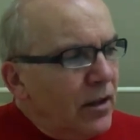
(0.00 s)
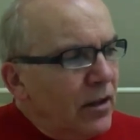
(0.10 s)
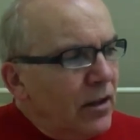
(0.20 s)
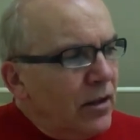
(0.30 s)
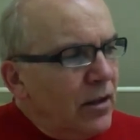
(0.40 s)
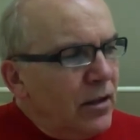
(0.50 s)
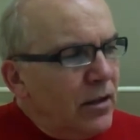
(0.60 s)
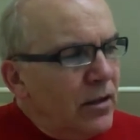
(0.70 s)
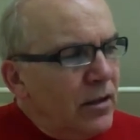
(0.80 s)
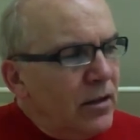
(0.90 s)
So
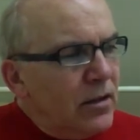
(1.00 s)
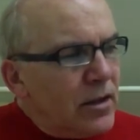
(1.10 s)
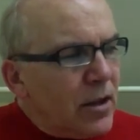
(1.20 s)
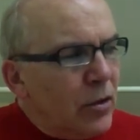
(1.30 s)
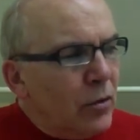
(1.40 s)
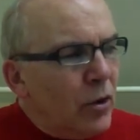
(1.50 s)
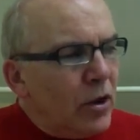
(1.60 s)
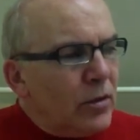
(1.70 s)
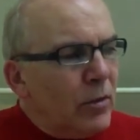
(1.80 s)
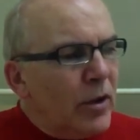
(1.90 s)
ultimately, we want to
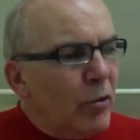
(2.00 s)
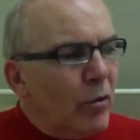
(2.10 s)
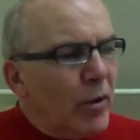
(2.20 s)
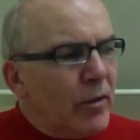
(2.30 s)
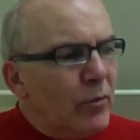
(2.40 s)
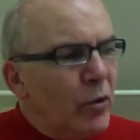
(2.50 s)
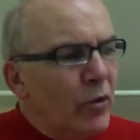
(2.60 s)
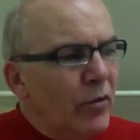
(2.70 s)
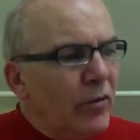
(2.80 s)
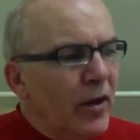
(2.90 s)
move
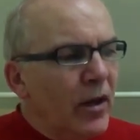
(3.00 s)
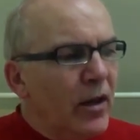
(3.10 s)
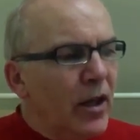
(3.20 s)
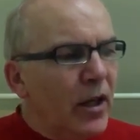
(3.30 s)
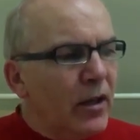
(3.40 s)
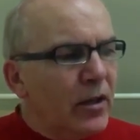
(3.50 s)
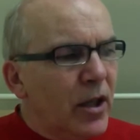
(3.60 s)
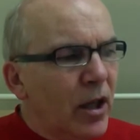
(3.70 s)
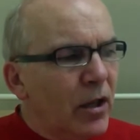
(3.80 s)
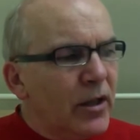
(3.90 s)
knowledge as something
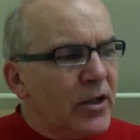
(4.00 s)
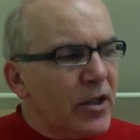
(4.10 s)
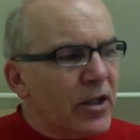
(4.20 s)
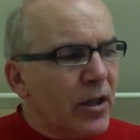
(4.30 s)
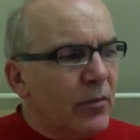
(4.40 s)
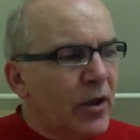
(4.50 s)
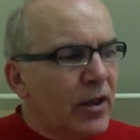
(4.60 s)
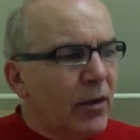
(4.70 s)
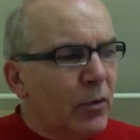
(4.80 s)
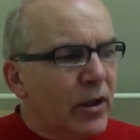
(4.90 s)
that we give to
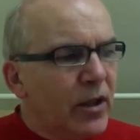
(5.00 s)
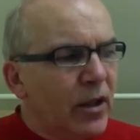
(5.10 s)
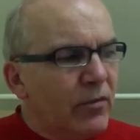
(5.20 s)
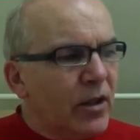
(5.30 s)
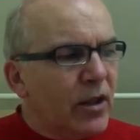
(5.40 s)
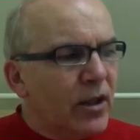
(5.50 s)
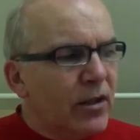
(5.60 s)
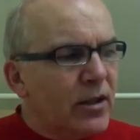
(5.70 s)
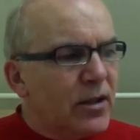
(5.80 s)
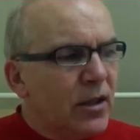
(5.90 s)
kids to
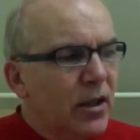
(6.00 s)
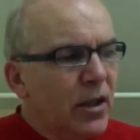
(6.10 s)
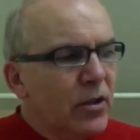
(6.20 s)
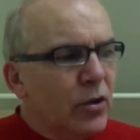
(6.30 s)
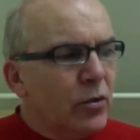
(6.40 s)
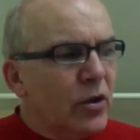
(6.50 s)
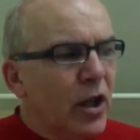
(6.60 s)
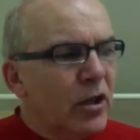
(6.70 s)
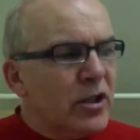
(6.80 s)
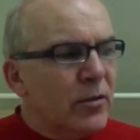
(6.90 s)
knowledgeability
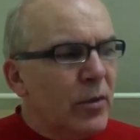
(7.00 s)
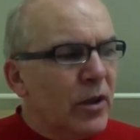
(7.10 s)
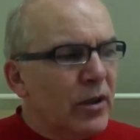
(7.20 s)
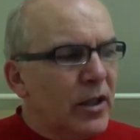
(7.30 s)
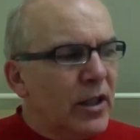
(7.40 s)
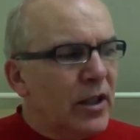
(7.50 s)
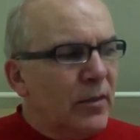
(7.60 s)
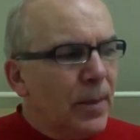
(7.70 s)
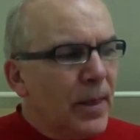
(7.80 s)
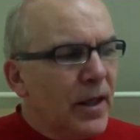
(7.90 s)
as a state
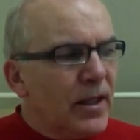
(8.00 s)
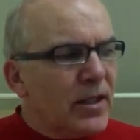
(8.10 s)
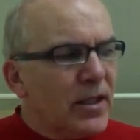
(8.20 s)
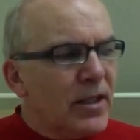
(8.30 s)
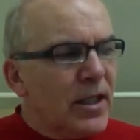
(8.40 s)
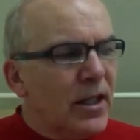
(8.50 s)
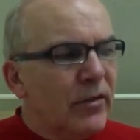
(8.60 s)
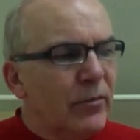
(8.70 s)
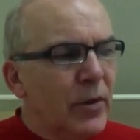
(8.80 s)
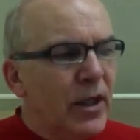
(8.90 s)
of being,
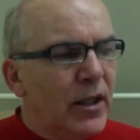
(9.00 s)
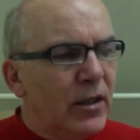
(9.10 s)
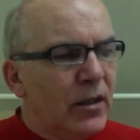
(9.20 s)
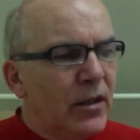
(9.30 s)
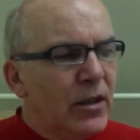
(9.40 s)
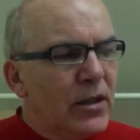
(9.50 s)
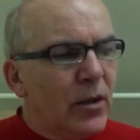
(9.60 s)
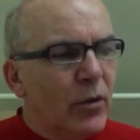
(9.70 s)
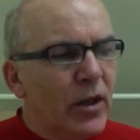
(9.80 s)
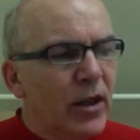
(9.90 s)
so we can get
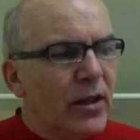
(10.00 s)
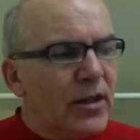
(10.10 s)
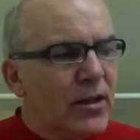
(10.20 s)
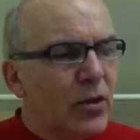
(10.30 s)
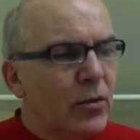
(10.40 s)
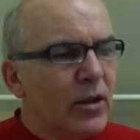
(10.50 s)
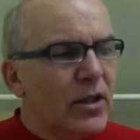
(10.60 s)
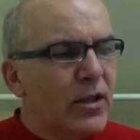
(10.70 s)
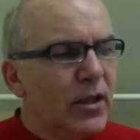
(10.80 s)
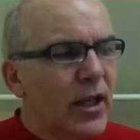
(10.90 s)
students to gain rigor
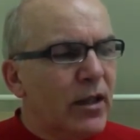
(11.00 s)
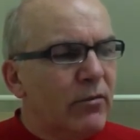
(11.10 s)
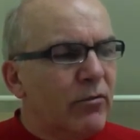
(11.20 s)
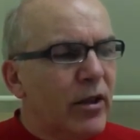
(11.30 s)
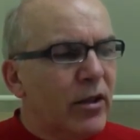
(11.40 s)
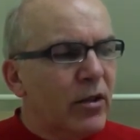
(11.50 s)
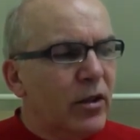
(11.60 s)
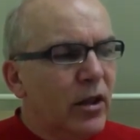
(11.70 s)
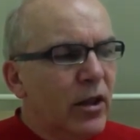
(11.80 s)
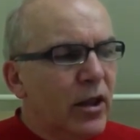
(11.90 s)
about their
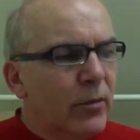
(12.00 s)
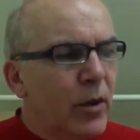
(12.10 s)
own